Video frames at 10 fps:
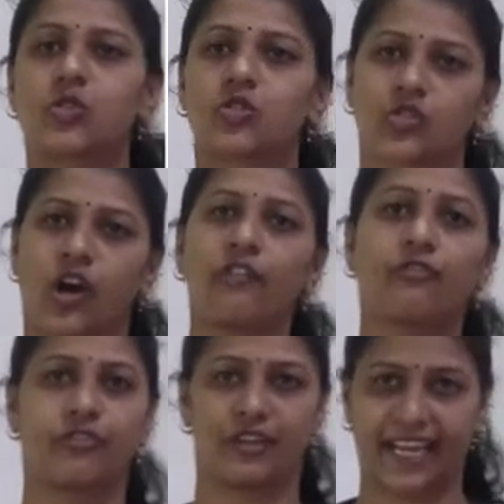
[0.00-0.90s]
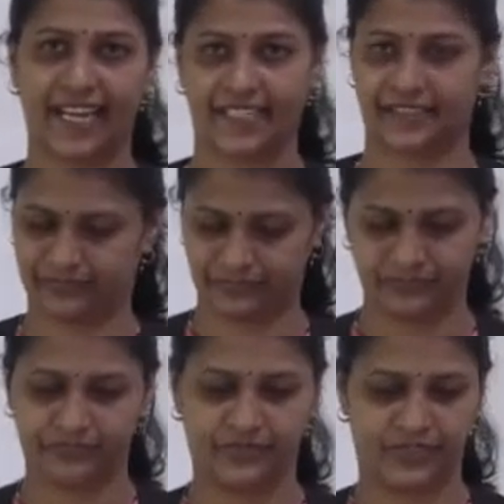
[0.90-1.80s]
source of light.
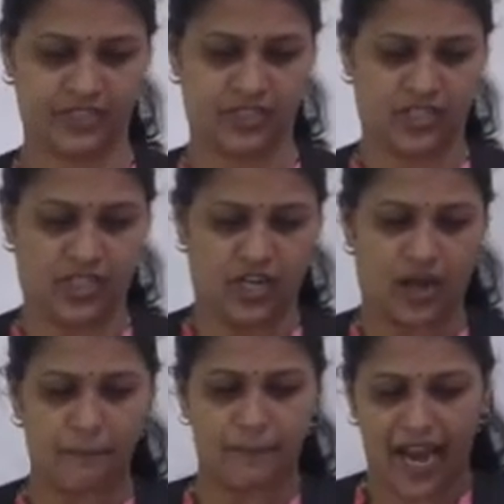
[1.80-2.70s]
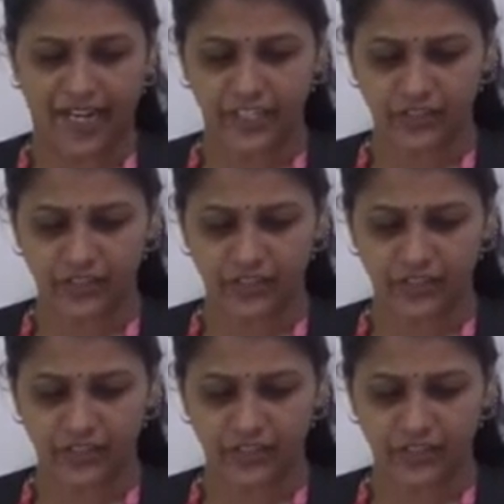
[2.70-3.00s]
A band